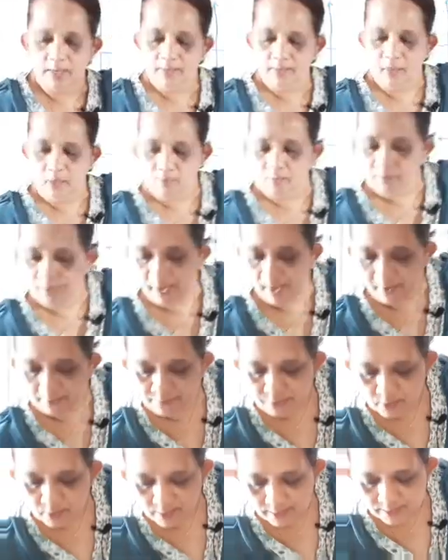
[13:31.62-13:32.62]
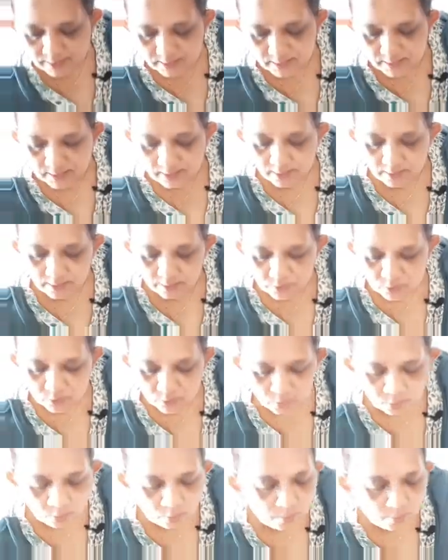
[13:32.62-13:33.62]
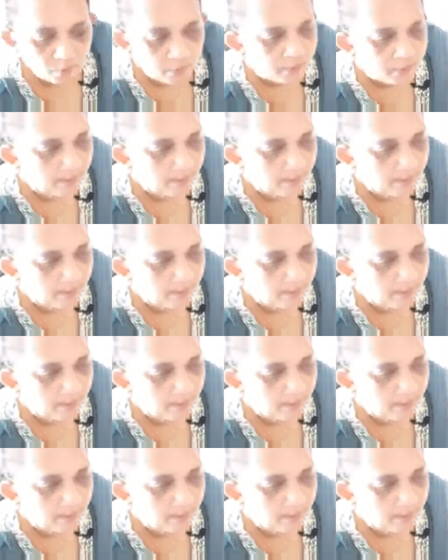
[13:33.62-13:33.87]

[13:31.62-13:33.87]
Now we have to consider two more